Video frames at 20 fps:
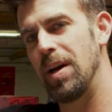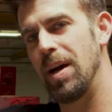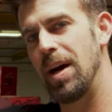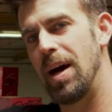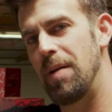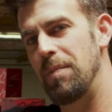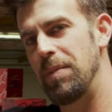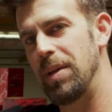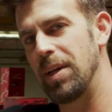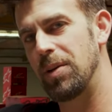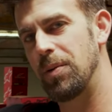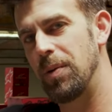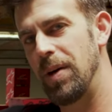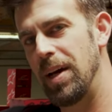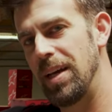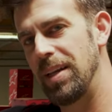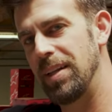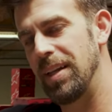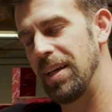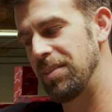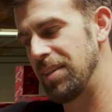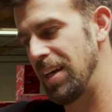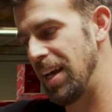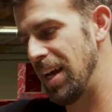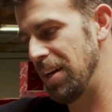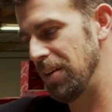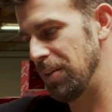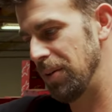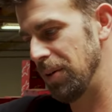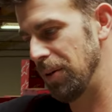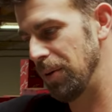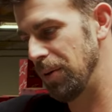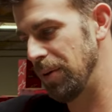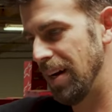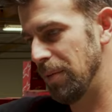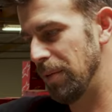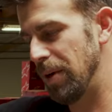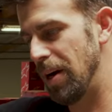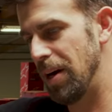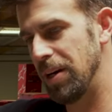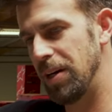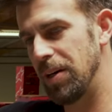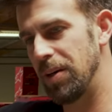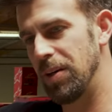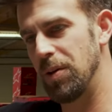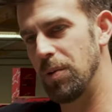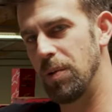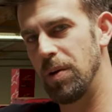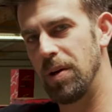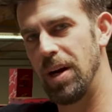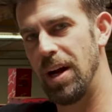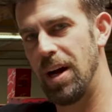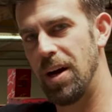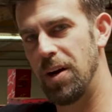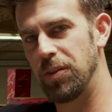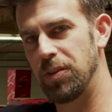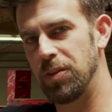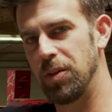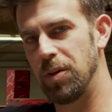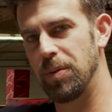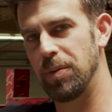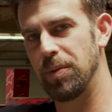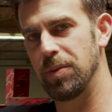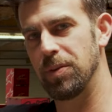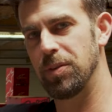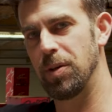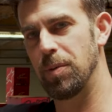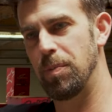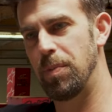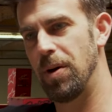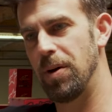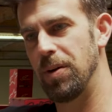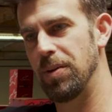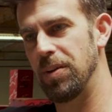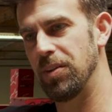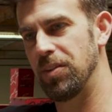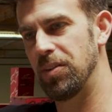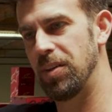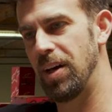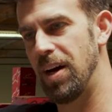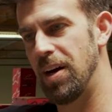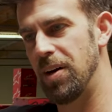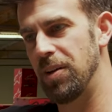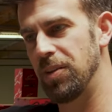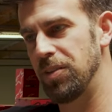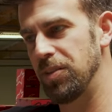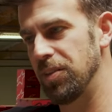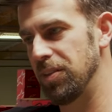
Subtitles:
I'm Nick Wayne, that's Andrew. We're out here in the warehouse, so pardon the sounds.